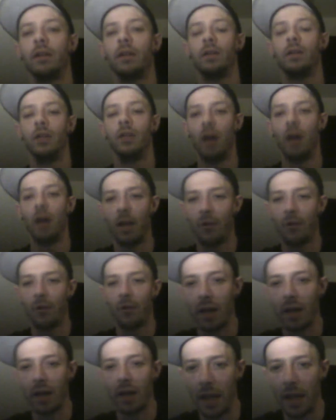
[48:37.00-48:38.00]
not a
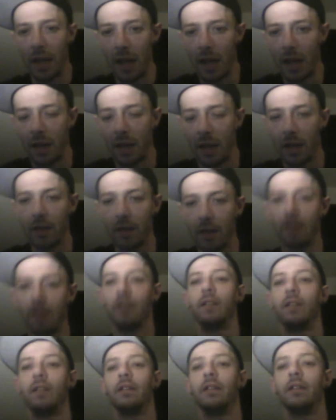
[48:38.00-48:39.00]
fucking hacker.
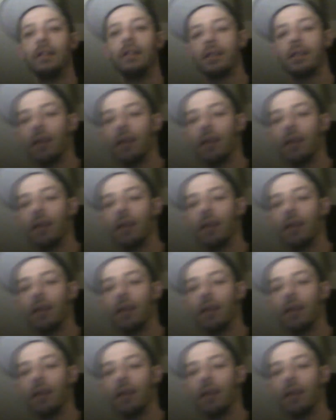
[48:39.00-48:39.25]
He's a